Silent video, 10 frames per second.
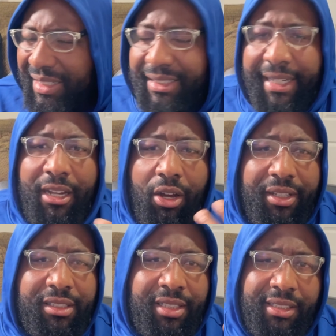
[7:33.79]
Taking all
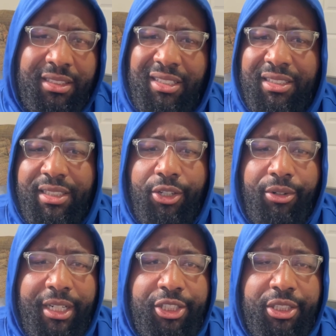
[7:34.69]
these things into
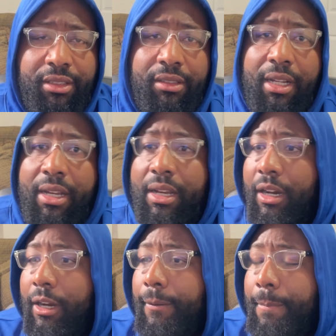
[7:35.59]
consideration,
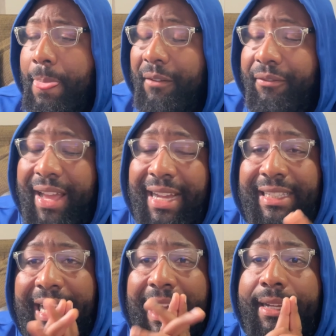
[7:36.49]
the fact
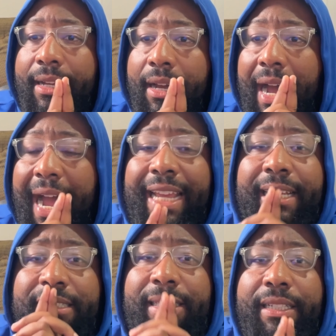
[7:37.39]
that I
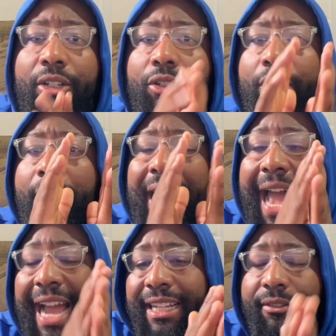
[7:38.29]
can still
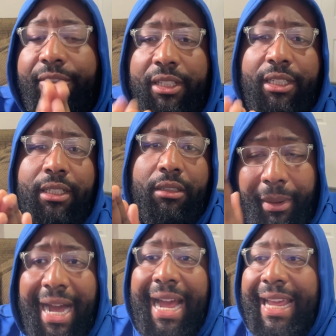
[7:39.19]
actively
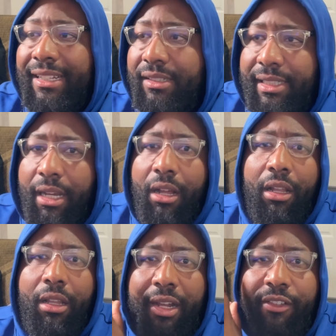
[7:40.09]
buy and sell a
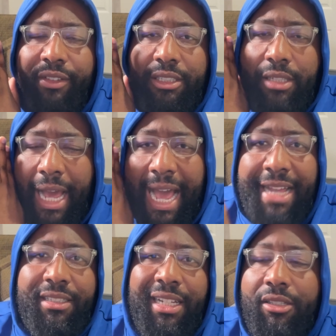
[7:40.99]
lot of these
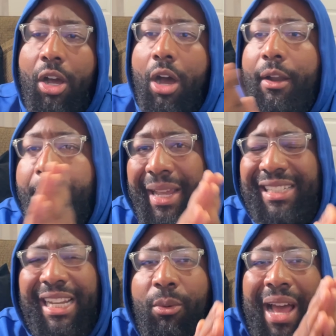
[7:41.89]
assets on Base.
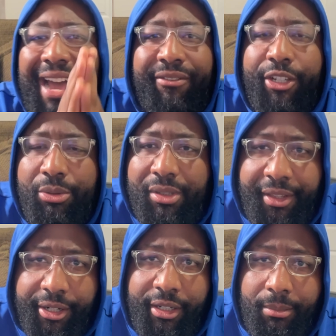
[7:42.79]
I don't have to use
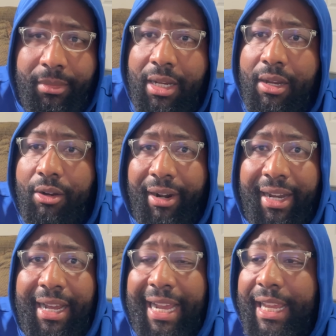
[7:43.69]
Ethereum, right?
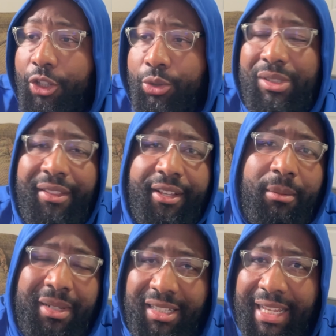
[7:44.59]
I can use
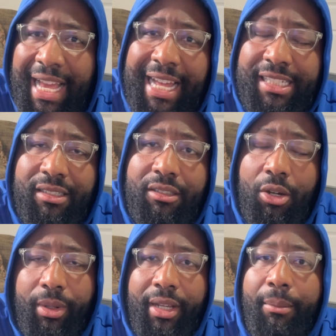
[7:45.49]
Ethereum as a gas
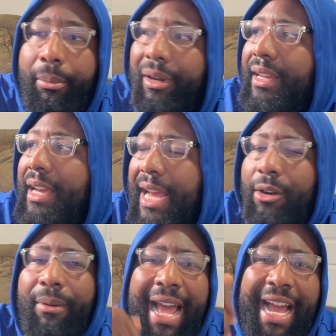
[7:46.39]
token, but I
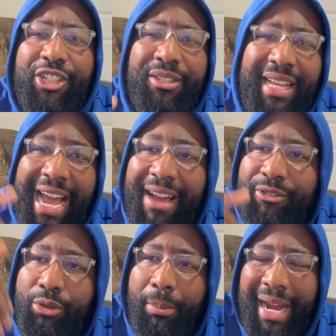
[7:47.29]
don't actually have
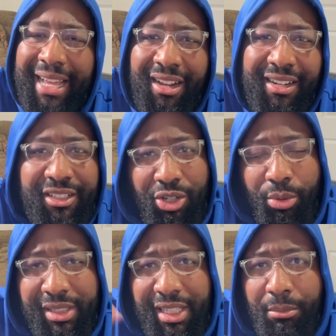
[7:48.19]
to buy a lot of these
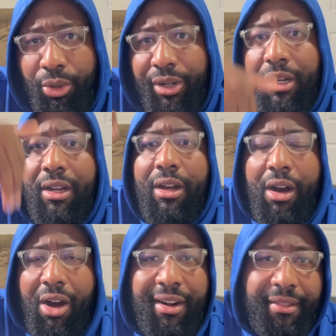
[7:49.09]
tokens anymore
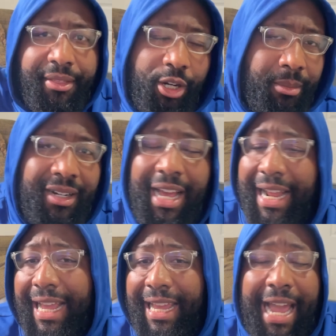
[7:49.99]
on Ethereum,
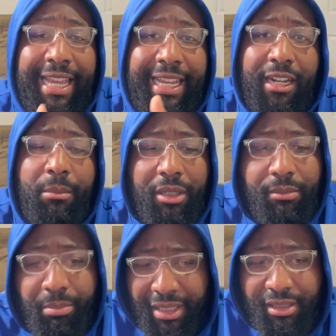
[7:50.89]
and I can get them on
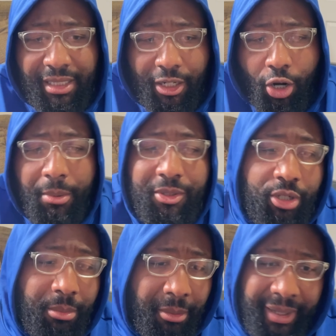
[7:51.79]
places like
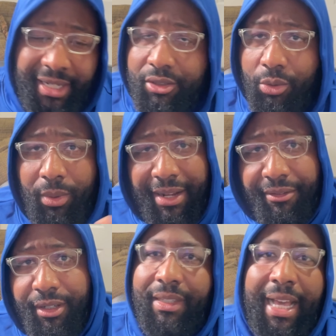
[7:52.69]
Arbitrum or Base or
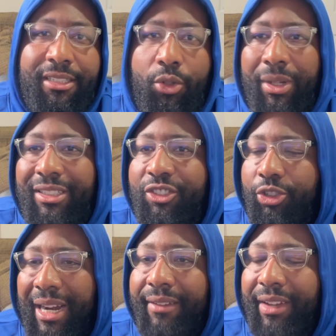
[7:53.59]
whatever. That's going to
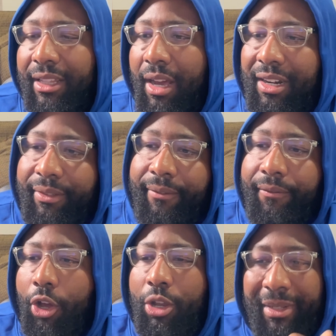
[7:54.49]
drive a lot of the
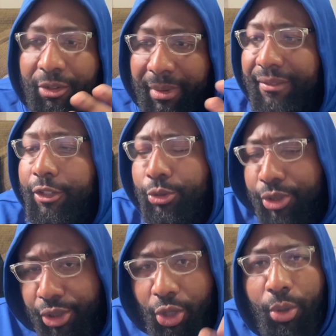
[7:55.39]
volume and the revenue
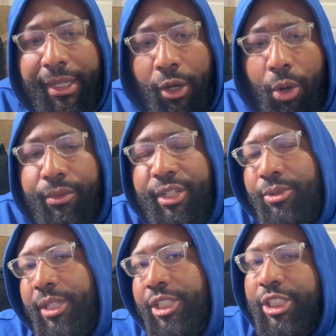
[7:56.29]
slowly over to
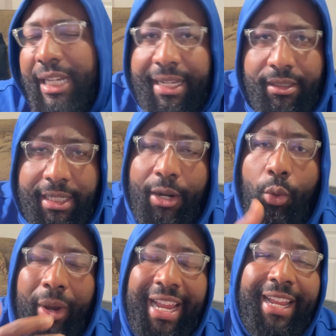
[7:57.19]
these chains and
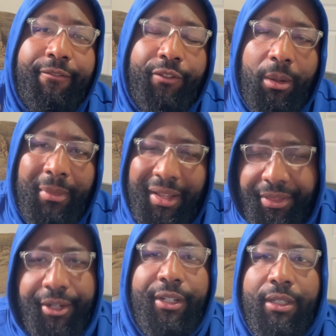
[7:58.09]
away from
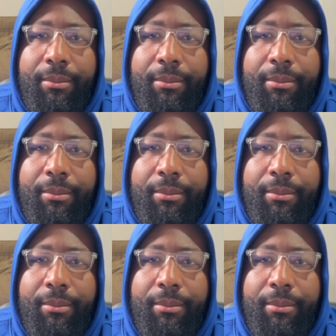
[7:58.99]
Ethereum.